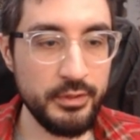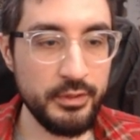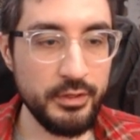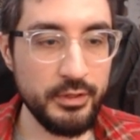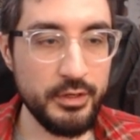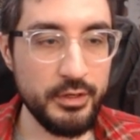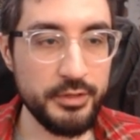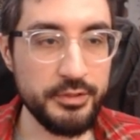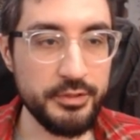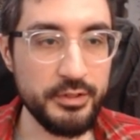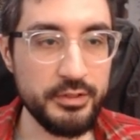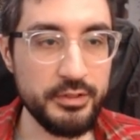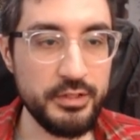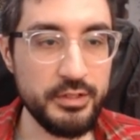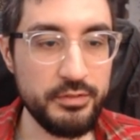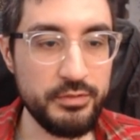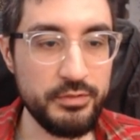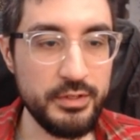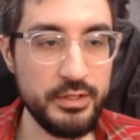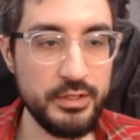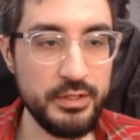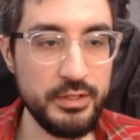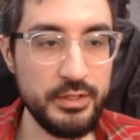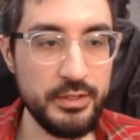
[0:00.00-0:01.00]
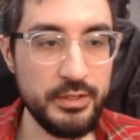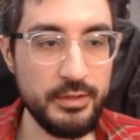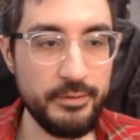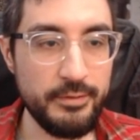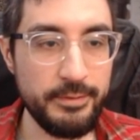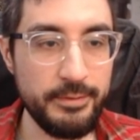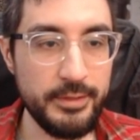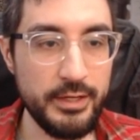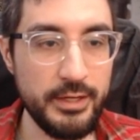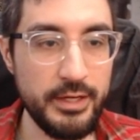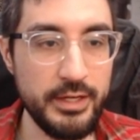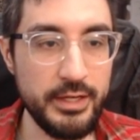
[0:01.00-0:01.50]
Conductivity,
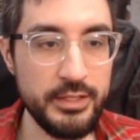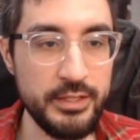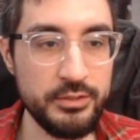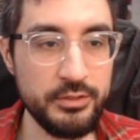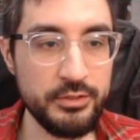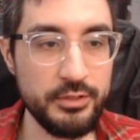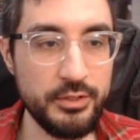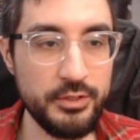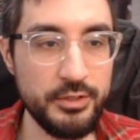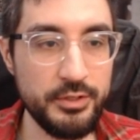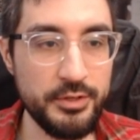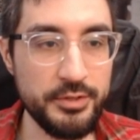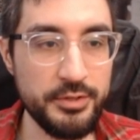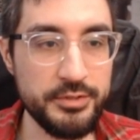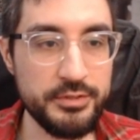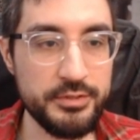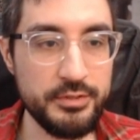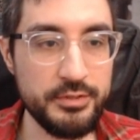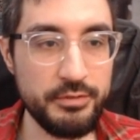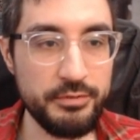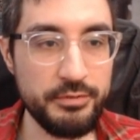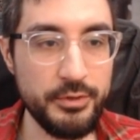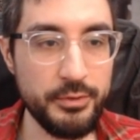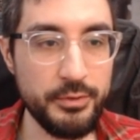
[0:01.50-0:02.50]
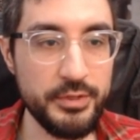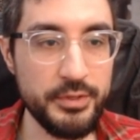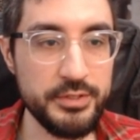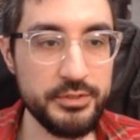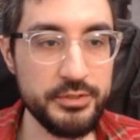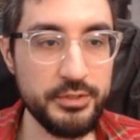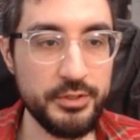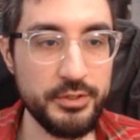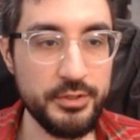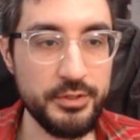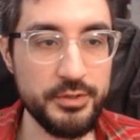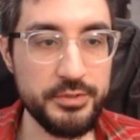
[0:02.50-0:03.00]
Heightened Curse, Focus
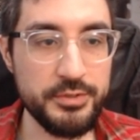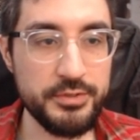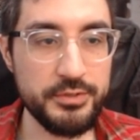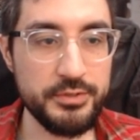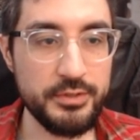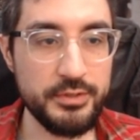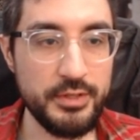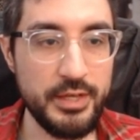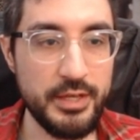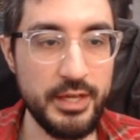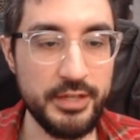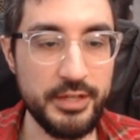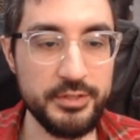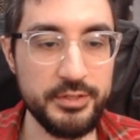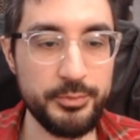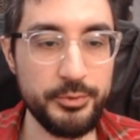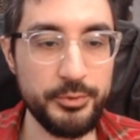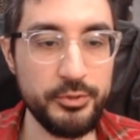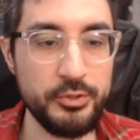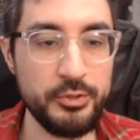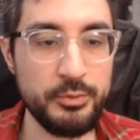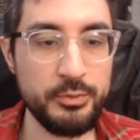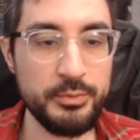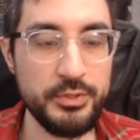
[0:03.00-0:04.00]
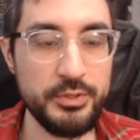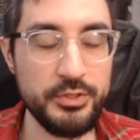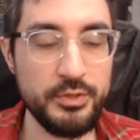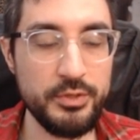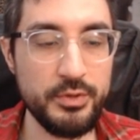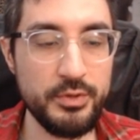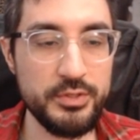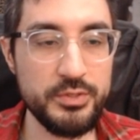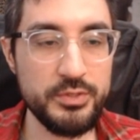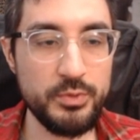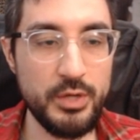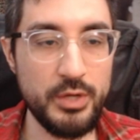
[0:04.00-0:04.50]
Cursed, Hexbloom. You
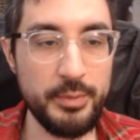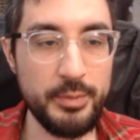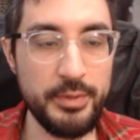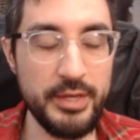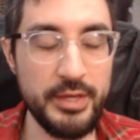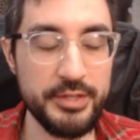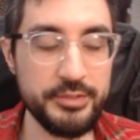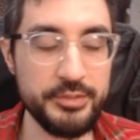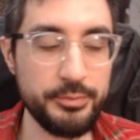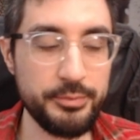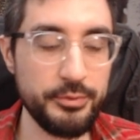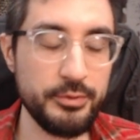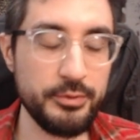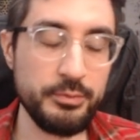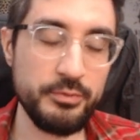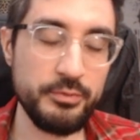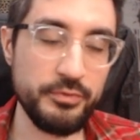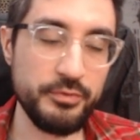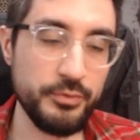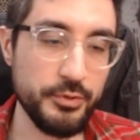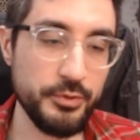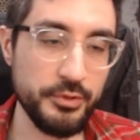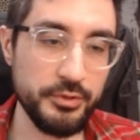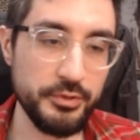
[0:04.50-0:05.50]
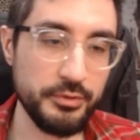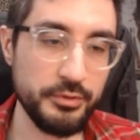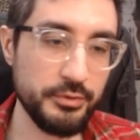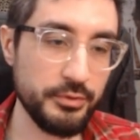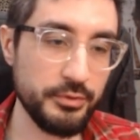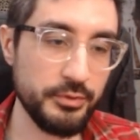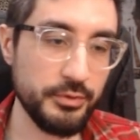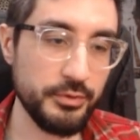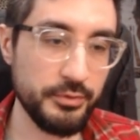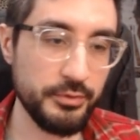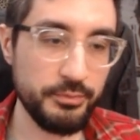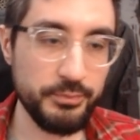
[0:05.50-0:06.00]
could swap Hexbloom for
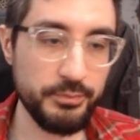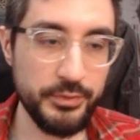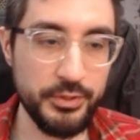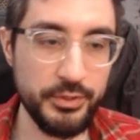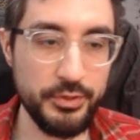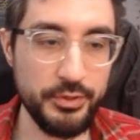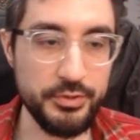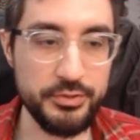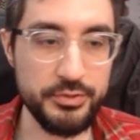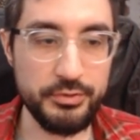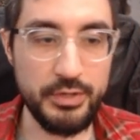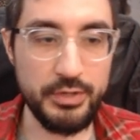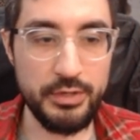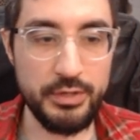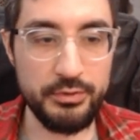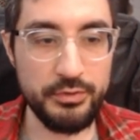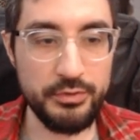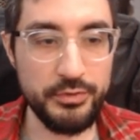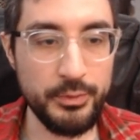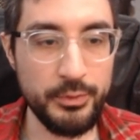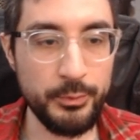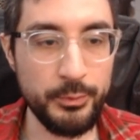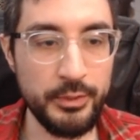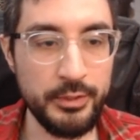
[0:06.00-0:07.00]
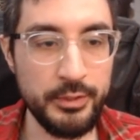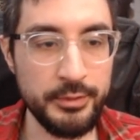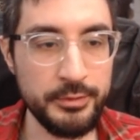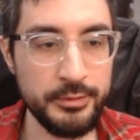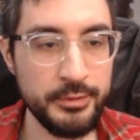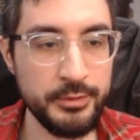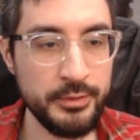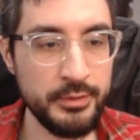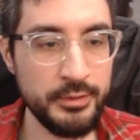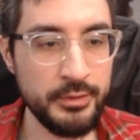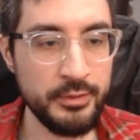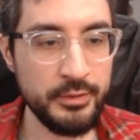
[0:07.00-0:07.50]
Cursed Ground if you want.
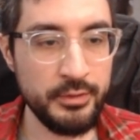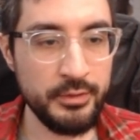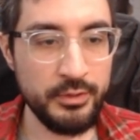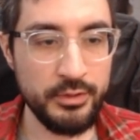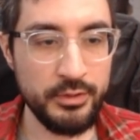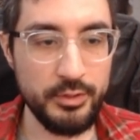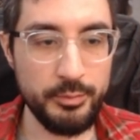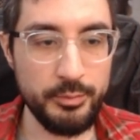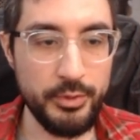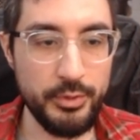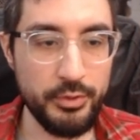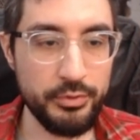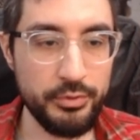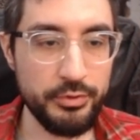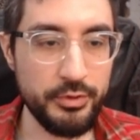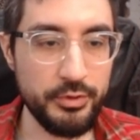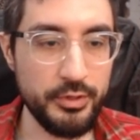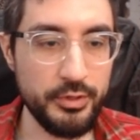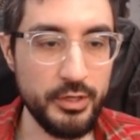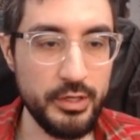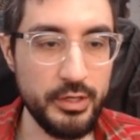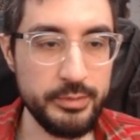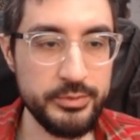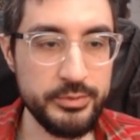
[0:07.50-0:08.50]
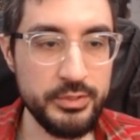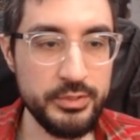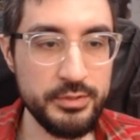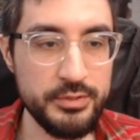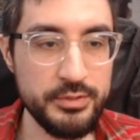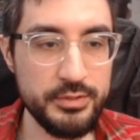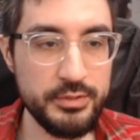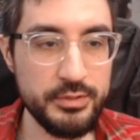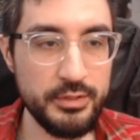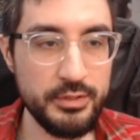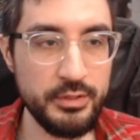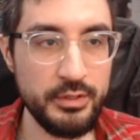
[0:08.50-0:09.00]
They're both good
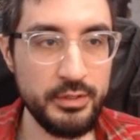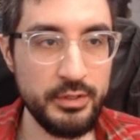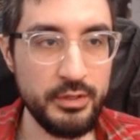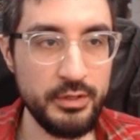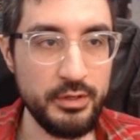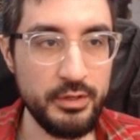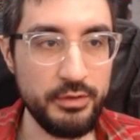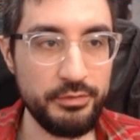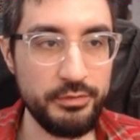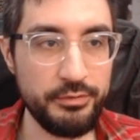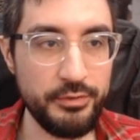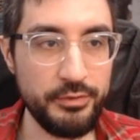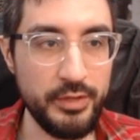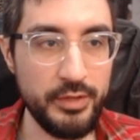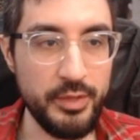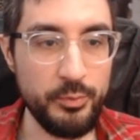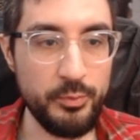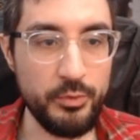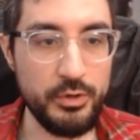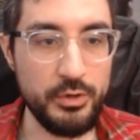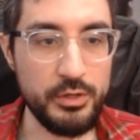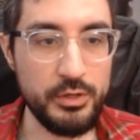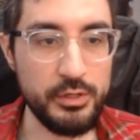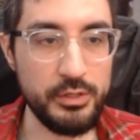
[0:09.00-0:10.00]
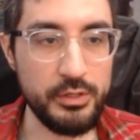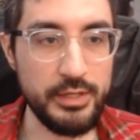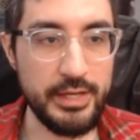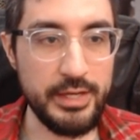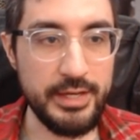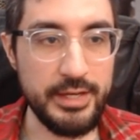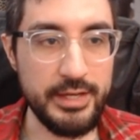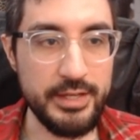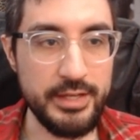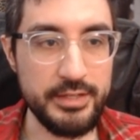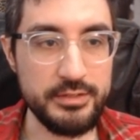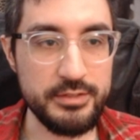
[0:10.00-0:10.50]
options. Flame Wall
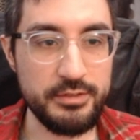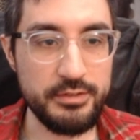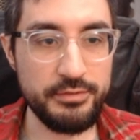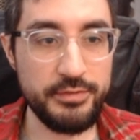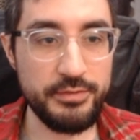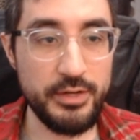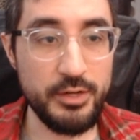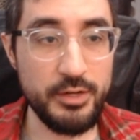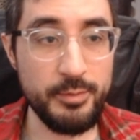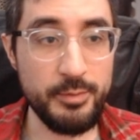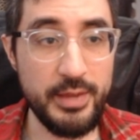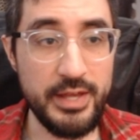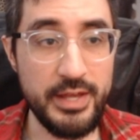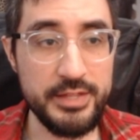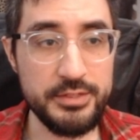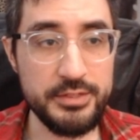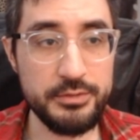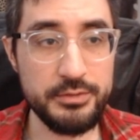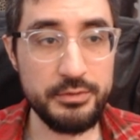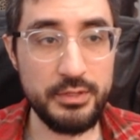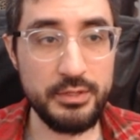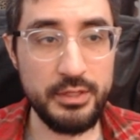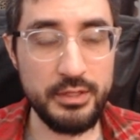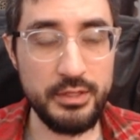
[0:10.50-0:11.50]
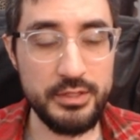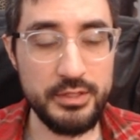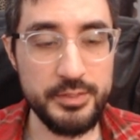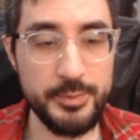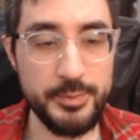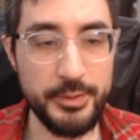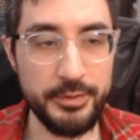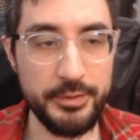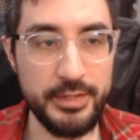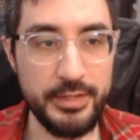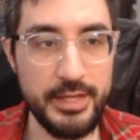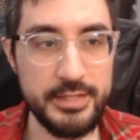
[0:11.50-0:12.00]
has Fire Mastery,
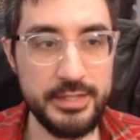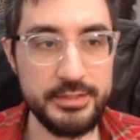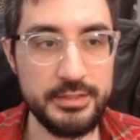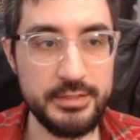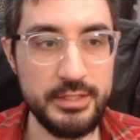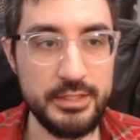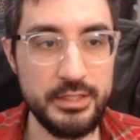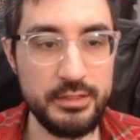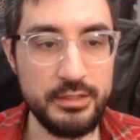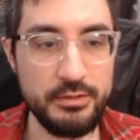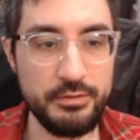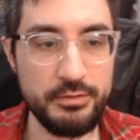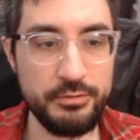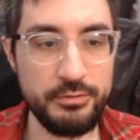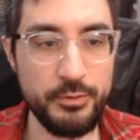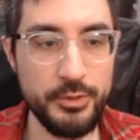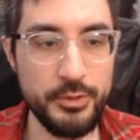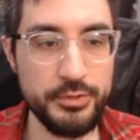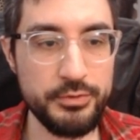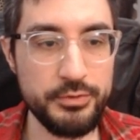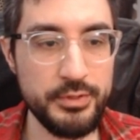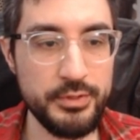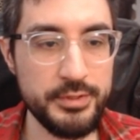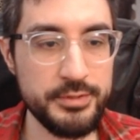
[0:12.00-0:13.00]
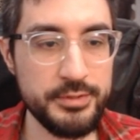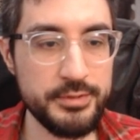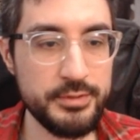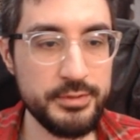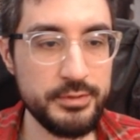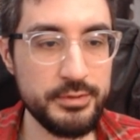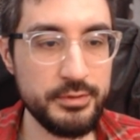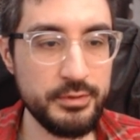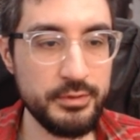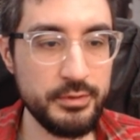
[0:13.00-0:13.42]
Spell Cascade, Fortress,